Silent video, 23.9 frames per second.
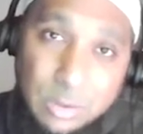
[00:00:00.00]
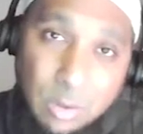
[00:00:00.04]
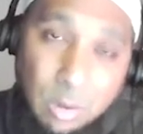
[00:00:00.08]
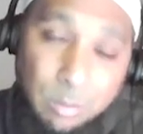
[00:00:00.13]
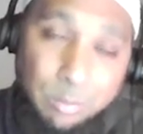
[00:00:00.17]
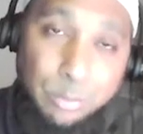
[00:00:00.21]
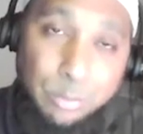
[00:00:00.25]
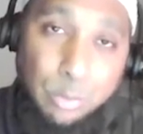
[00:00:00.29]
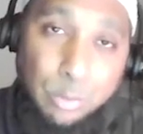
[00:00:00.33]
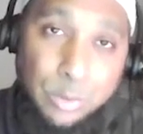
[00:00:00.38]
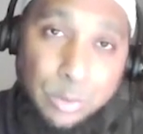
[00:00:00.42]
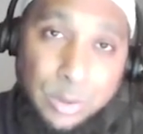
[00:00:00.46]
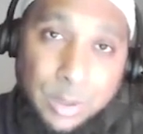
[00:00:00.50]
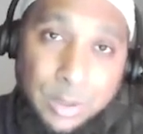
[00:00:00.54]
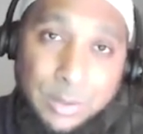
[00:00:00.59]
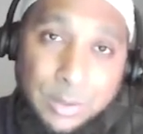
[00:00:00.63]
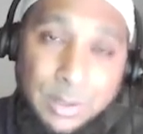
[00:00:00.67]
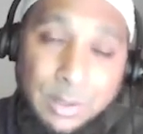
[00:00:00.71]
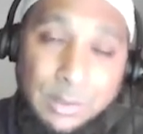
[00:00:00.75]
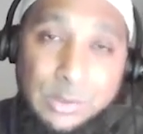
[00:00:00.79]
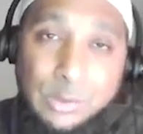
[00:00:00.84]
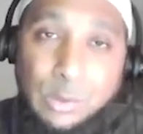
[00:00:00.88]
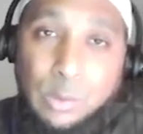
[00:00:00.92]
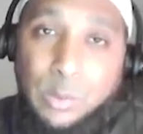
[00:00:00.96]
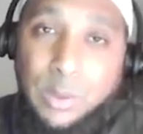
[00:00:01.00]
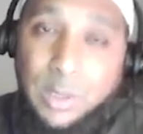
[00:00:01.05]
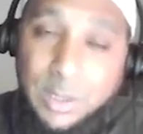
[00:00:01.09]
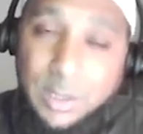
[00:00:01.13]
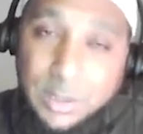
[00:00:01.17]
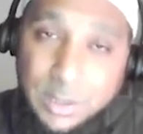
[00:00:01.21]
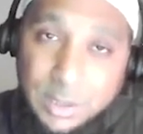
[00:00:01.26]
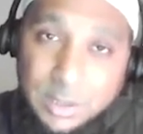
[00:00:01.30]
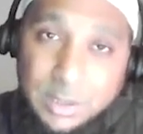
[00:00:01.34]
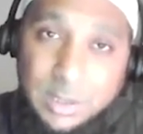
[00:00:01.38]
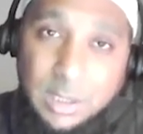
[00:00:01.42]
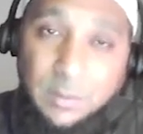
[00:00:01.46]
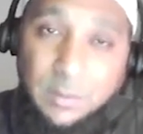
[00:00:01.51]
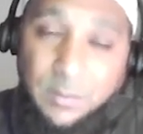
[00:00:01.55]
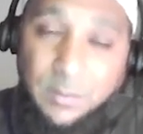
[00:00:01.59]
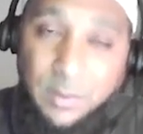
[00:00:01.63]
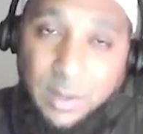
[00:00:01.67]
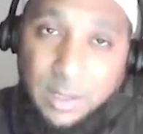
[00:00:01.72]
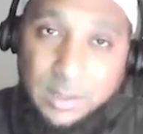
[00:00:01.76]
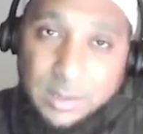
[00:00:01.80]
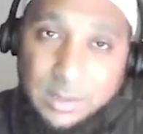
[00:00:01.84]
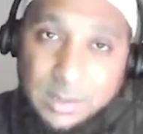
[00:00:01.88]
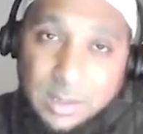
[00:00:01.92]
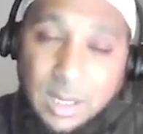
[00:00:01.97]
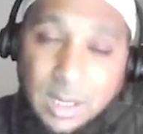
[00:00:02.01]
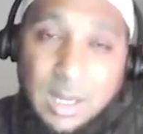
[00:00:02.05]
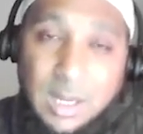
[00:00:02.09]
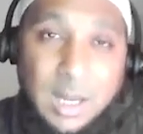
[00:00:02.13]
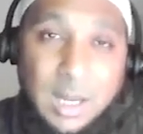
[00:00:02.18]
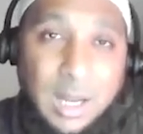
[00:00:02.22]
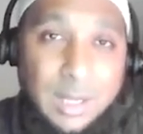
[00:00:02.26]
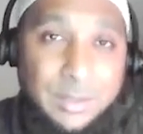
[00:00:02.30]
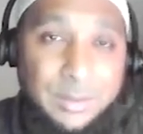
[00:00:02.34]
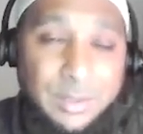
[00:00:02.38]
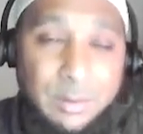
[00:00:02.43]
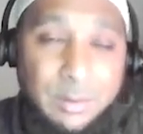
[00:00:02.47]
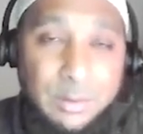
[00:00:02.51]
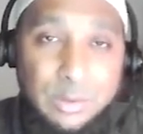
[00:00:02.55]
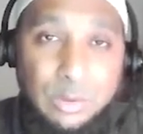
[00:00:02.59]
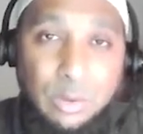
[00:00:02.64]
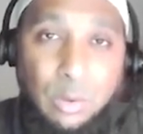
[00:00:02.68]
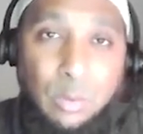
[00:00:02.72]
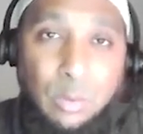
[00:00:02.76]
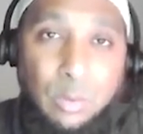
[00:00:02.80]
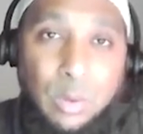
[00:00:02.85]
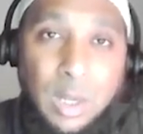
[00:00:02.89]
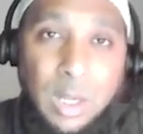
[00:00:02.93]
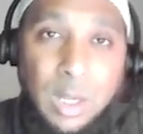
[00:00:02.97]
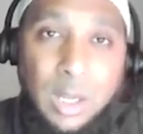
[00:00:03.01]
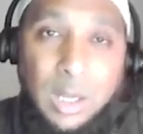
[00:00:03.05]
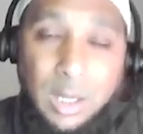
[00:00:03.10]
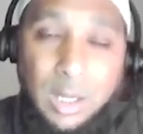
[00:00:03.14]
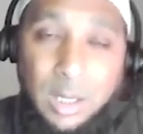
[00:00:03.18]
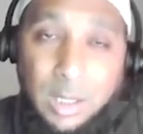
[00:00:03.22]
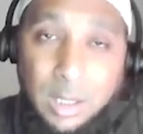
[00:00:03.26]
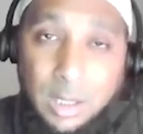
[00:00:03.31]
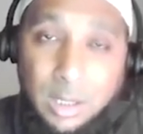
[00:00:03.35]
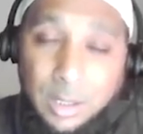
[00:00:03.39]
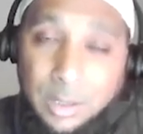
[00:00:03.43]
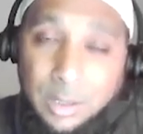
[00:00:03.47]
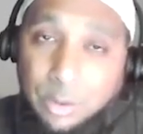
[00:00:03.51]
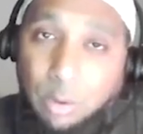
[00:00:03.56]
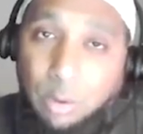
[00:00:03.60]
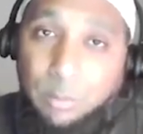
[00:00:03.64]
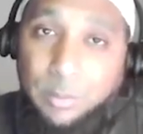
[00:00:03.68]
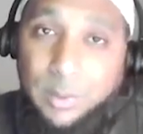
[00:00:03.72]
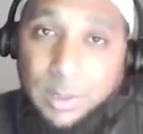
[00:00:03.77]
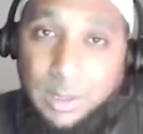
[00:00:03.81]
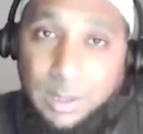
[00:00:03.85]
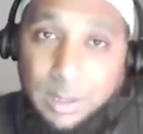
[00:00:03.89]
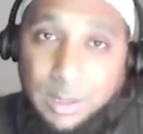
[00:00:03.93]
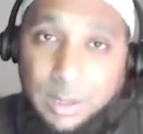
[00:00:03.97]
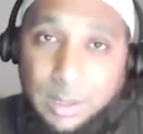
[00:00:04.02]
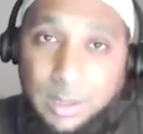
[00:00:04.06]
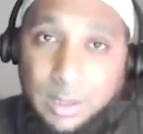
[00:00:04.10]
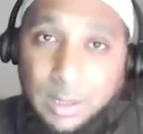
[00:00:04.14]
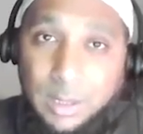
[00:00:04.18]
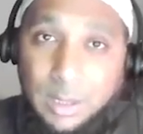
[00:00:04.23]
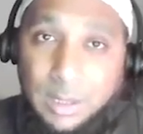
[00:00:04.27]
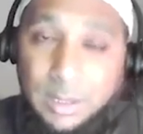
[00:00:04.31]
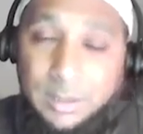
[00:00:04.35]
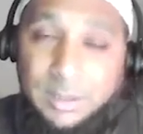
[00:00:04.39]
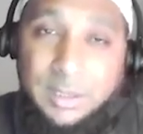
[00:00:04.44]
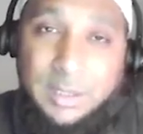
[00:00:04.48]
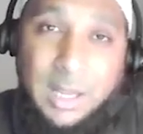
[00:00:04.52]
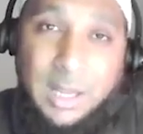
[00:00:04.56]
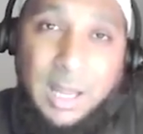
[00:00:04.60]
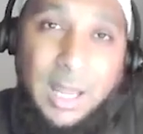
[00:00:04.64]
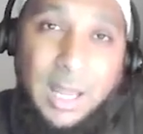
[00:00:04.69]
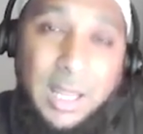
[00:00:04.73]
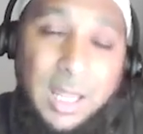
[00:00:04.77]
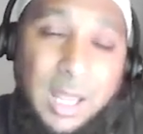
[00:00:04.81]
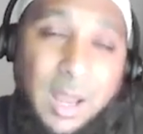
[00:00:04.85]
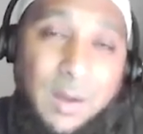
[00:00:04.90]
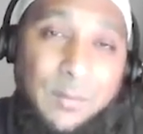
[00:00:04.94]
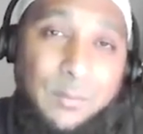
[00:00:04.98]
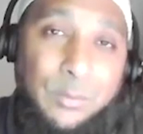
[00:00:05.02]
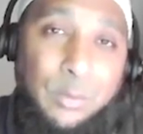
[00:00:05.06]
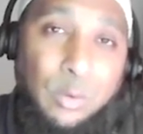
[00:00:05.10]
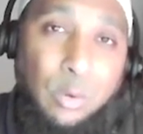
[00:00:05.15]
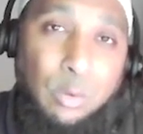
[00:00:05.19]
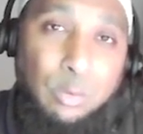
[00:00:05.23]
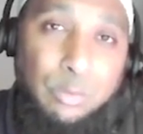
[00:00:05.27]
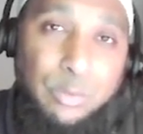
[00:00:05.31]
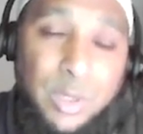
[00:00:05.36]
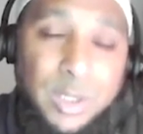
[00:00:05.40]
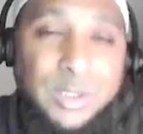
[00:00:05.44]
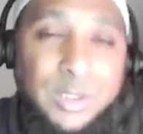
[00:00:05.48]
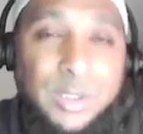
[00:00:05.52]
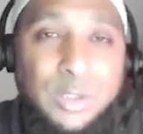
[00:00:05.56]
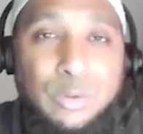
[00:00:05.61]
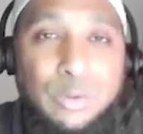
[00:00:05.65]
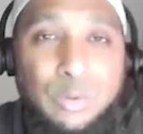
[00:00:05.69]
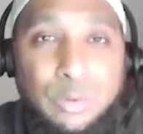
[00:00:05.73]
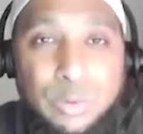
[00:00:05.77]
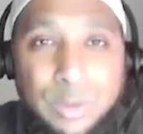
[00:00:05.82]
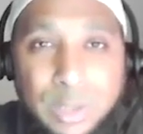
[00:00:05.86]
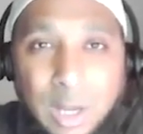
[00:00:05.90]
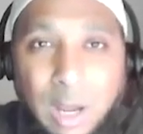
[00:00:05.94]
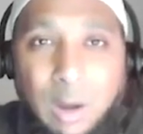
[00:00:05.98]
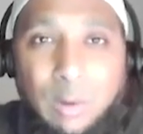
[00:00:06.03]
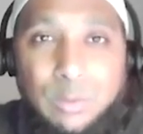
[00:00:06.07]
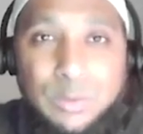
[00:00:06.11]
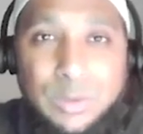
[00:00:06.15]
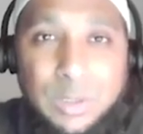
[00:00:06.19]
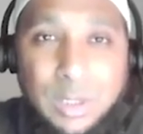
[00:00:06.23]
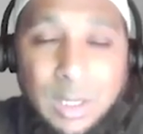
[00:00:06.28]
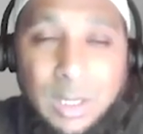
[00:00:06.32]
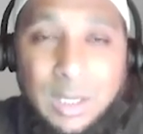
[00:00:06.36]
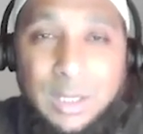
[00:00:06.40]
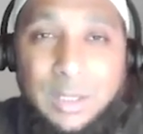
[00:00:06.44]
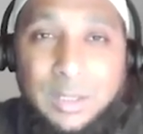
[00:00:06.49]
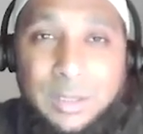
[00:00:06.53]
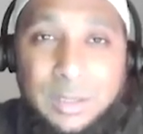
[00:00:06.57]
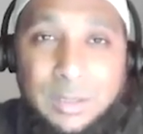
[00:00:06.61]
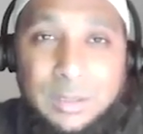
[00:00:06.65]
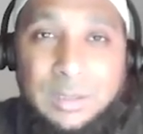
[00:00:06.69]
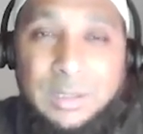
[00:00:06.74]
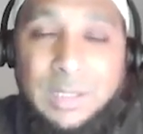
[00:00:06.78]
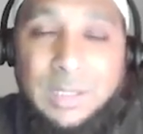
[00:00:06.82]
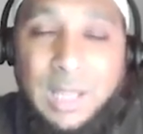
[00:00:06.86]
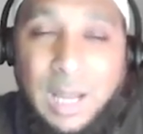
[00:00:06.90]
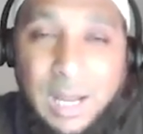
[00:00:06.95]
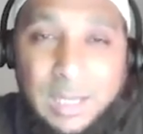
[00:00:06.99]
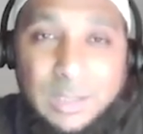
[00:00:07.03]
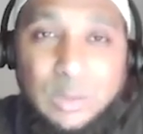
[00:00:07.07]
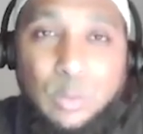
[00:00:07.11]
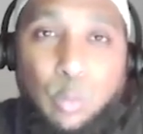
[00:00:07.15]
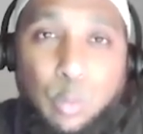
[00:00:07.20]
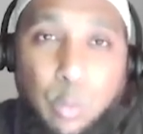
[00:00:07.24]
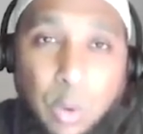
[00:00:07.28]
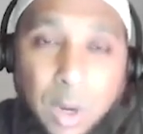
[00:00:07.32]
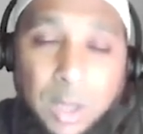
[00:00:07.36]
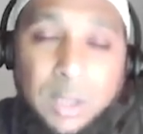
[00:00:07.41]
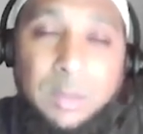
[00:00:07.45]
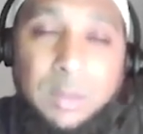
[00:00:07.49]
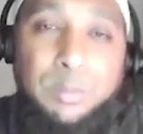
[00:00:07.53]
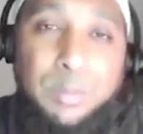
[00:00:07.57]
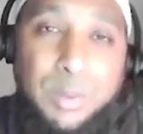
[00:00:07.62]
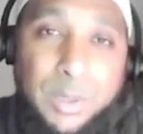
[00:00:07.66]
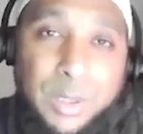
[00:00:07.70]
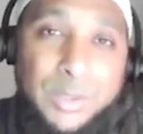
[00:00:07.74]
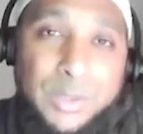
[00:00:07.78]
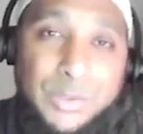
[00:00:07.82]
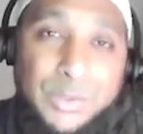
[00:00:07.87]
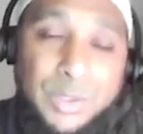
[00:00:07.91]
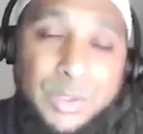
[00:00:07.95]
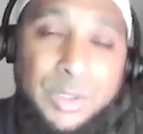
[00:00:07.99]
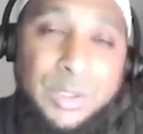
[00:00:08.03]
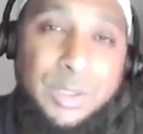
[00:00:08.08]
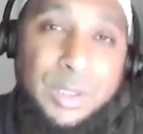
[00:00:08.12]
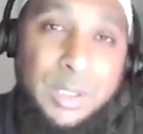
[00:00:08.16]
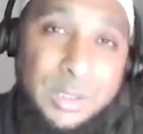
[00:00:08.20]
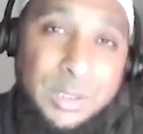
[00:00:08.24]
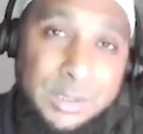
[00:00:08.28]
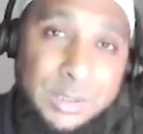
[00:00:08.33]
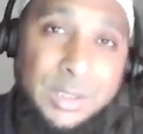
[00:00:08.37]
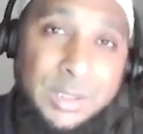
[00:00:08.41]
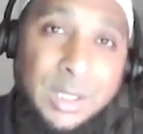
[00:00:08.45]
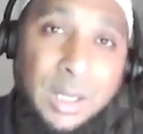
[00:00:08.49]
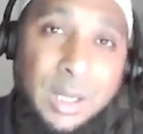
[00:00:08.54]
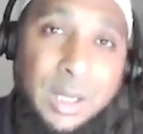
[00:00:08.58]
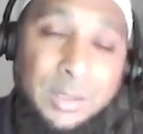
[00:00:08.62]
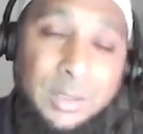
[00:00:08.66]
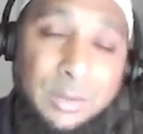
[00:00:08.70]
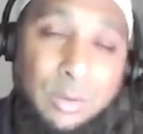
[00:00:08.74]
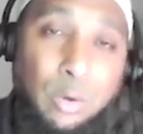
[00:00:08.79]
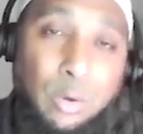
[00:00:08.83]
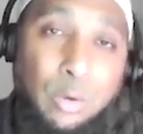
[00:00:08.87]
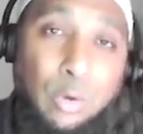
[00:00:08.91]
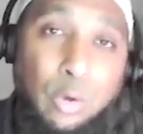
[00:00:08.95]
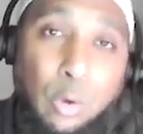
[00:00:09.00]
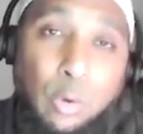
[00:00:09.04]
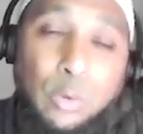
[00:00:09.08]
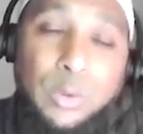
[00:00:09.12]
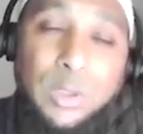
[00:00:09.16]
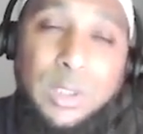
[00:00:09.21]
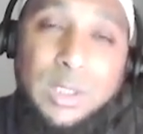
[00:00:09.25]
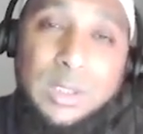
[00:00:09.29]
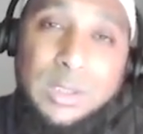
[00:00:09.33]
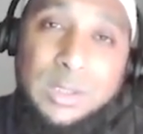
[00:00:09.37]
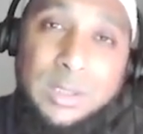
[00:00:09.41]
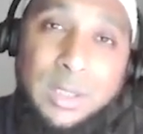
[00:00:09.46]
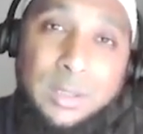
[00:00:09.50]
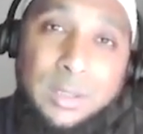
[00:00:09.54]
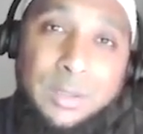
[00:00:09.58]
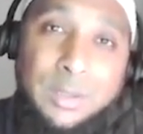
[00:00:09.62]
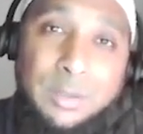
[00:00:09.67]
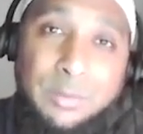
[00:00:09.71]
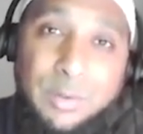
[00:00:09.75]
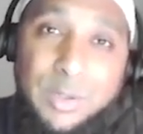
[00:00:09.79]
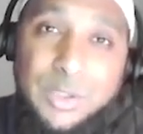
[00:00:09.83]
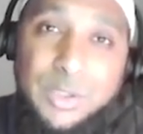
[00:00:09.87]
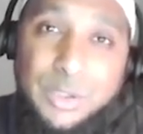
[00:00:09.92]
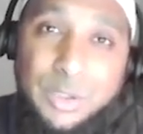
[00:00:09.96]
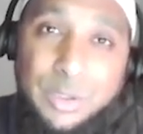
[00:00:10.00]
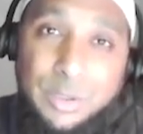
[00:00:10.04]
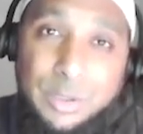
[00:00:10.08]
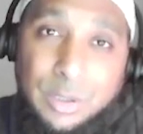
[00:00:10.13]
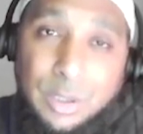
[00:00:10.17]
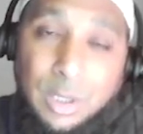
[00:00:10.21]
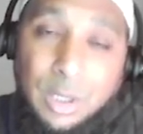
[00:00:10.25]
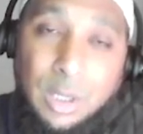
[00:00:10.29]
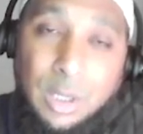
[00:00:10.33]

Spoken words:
not broken, there is no hidden defects, and there is no anomaly, then I have no reason to doubt that one person isnad or lone isnad narration.